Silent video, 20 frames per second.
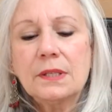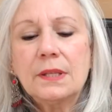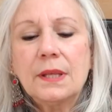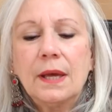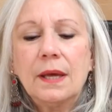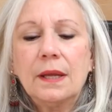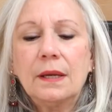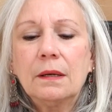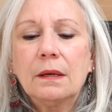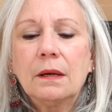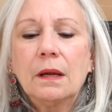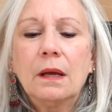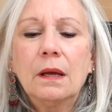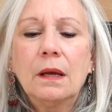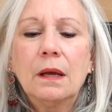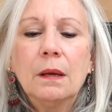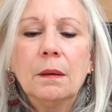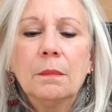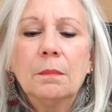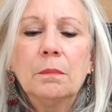that
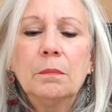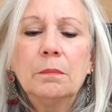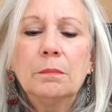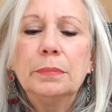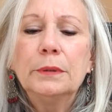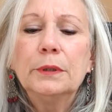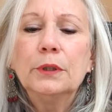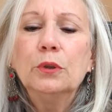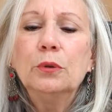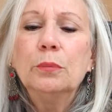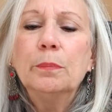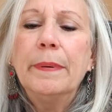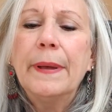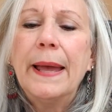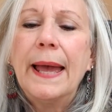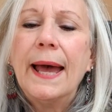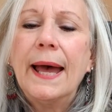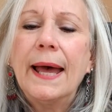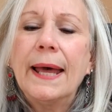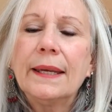um, blue
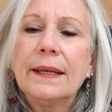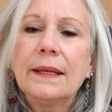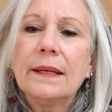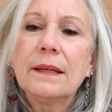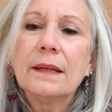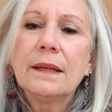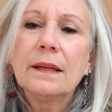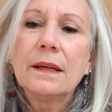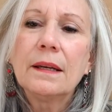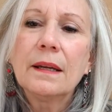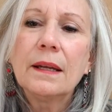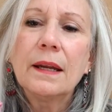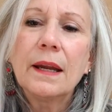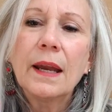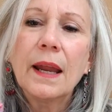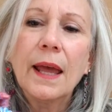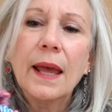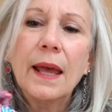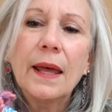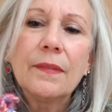batt. It
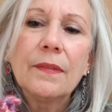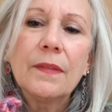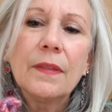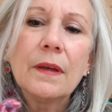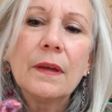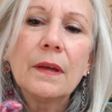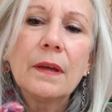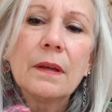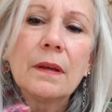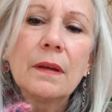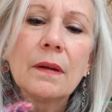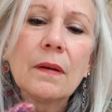had the